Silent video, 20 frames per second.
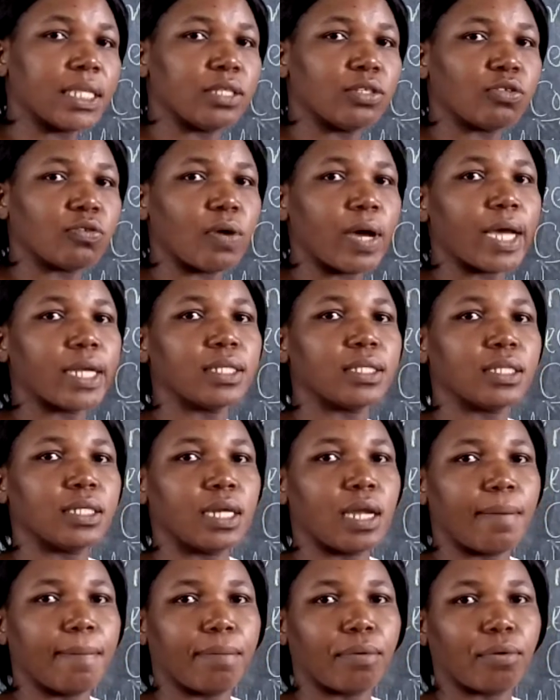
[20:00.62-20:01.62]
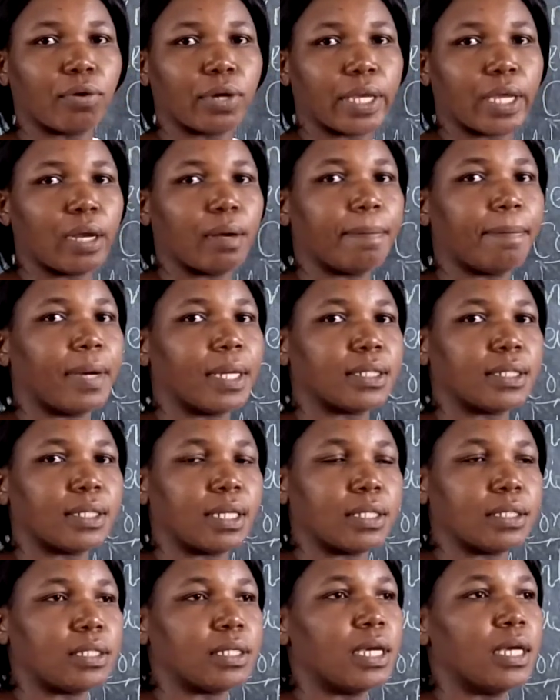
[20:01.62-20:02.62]
these words in a broken
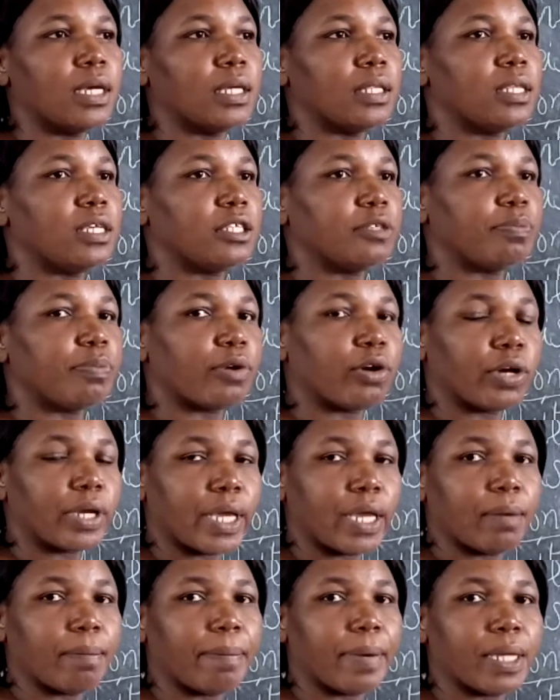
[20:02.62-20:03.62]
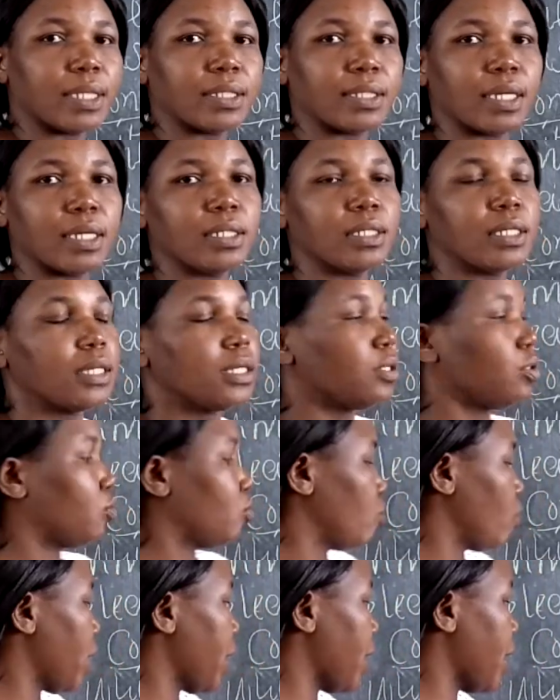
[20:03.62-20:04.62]
passage. This broken passage
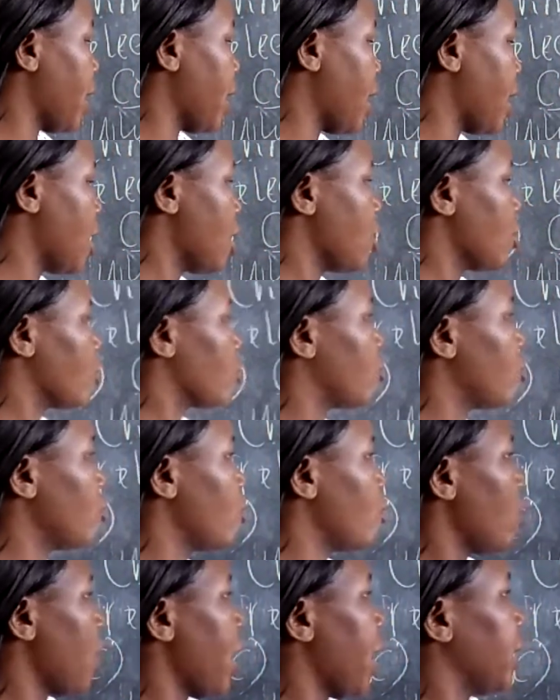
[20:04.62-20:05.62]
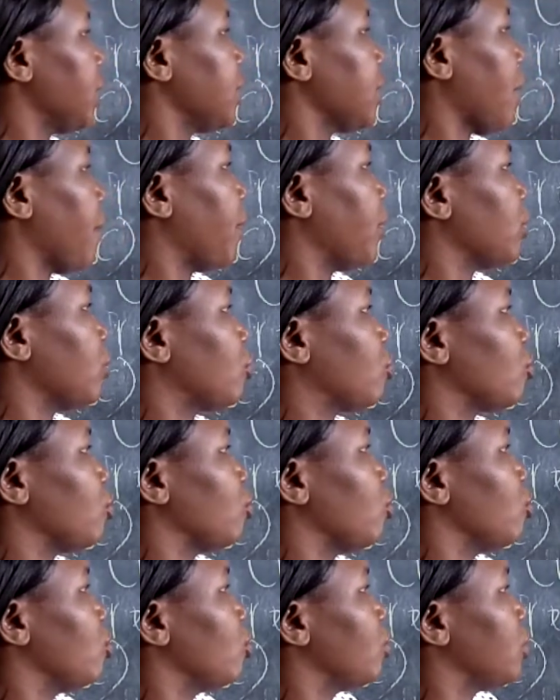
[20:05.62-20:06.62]
is where you are supposed
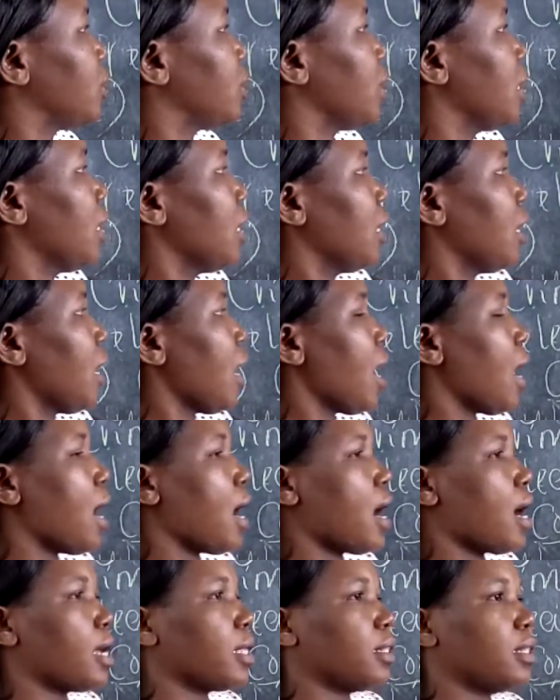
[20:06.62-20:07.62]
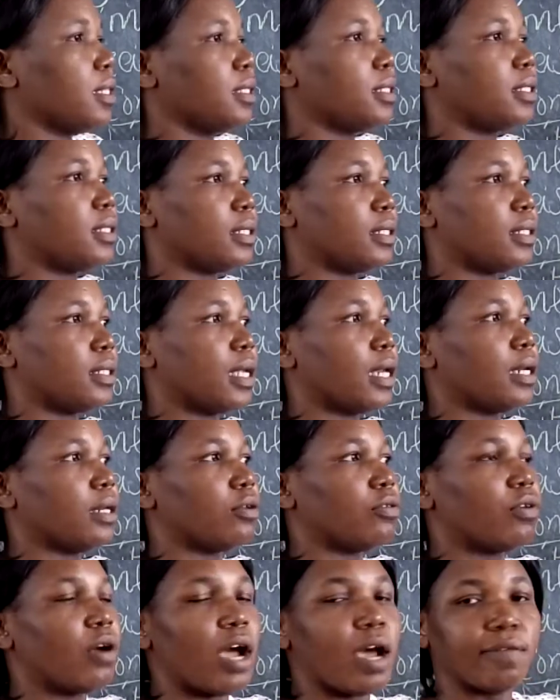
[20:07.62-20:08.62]
to use this
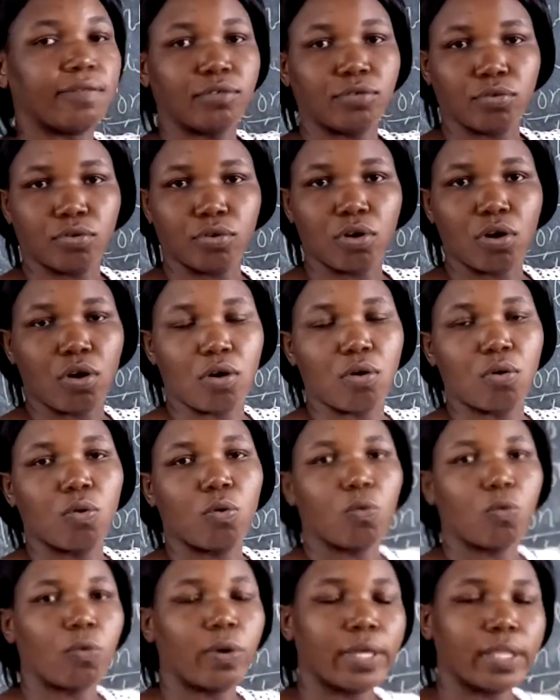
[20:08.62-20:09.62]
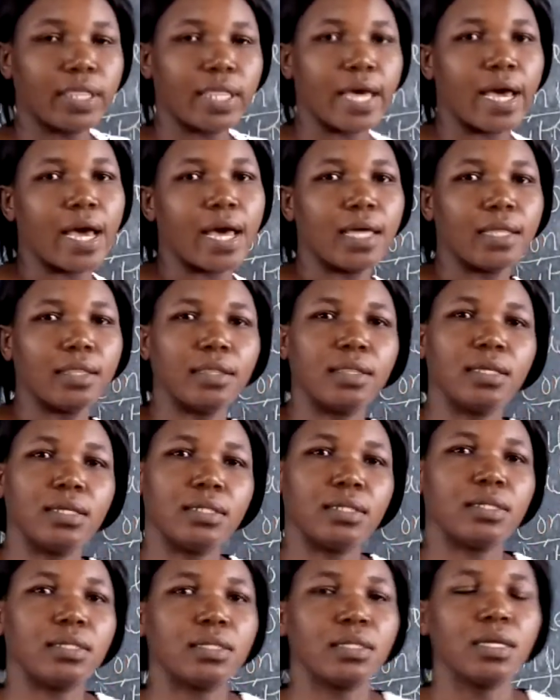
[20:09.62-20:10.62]
intent. You have to know whether
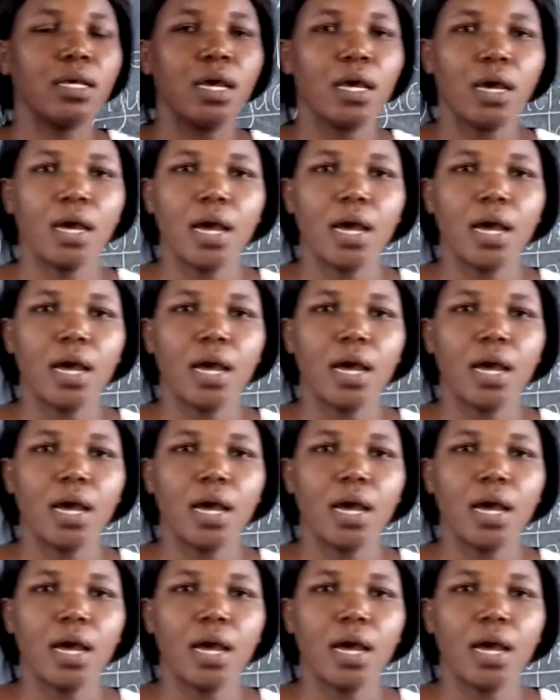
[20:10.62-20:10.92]
this